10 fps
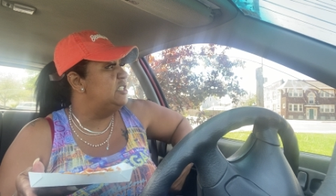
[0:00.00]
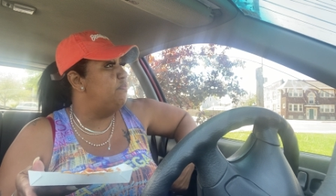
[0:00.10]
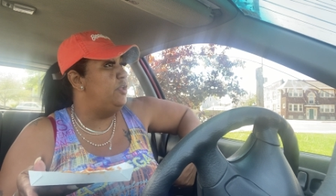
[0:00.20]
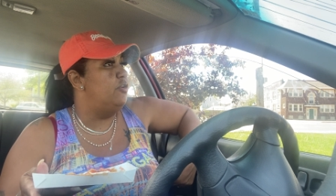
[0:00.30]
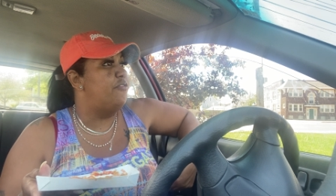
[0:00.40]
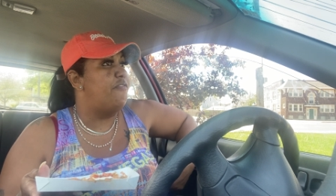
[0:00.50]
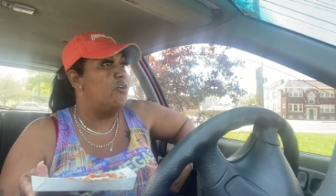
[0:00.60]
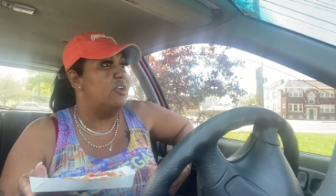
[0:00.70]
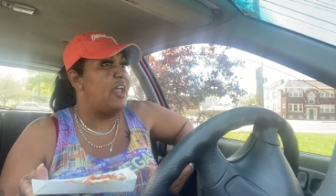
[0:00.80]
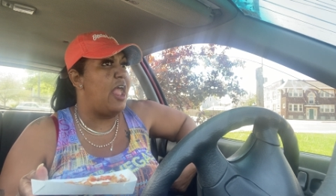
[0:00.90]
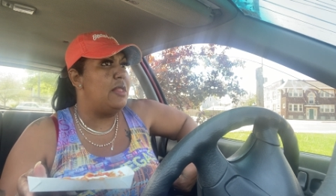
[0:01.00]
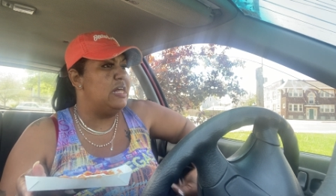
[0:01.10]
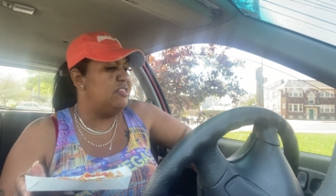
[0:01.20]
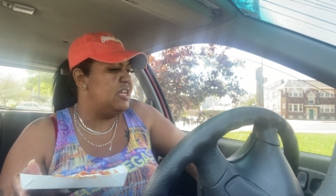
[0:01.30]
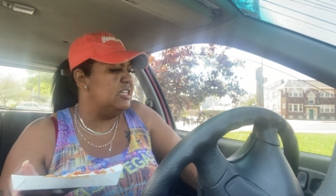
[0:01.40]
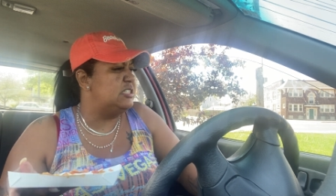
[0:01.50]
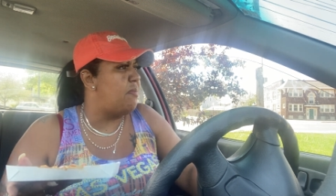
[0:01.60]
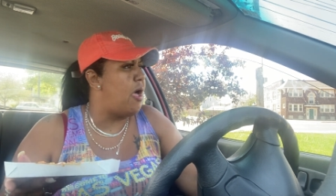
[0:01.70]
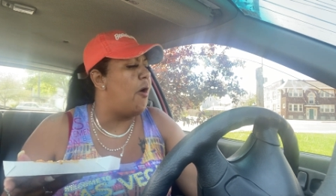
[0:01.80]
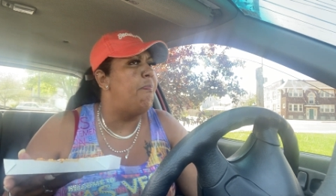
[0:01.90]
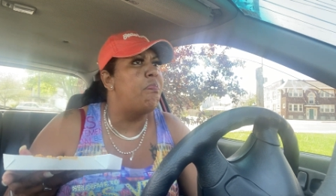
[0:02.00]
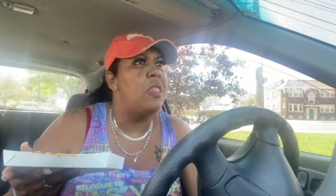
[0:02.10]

beautiful today. I think it's about,